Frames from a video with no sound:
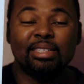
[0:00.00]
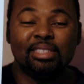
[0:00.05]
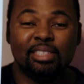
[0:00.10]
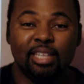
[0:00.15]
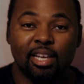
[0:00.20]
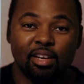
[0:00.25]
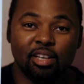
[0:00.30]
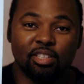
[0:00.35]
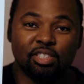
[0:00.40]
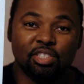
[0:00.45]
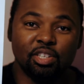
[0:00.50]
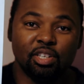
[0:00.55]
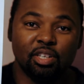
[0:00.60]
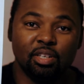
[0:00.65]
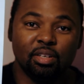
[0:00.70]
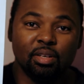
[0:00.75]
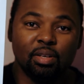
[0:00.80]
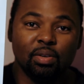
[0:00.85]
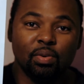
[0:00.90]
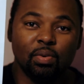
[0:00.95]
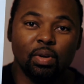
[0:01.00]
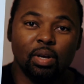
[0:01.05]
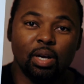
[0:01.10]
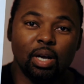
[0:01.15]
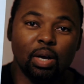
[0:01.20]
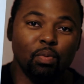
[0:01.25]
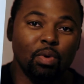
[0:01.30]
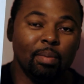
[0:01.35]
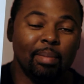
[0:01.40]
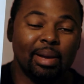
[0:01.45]
signature
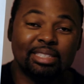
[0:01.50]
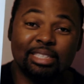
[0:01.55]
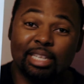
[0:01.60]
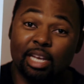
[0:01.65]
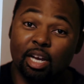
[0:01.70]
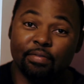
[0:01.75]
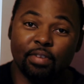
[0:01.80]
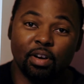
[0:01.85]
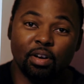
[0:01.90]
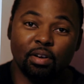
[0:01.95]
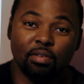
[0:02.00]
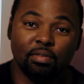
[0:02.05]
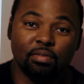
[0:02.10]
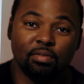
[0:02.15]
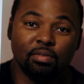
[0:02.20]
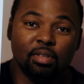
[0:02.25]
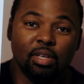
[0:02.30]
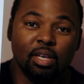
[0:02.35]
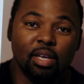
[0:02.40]
uh, with my cell phone.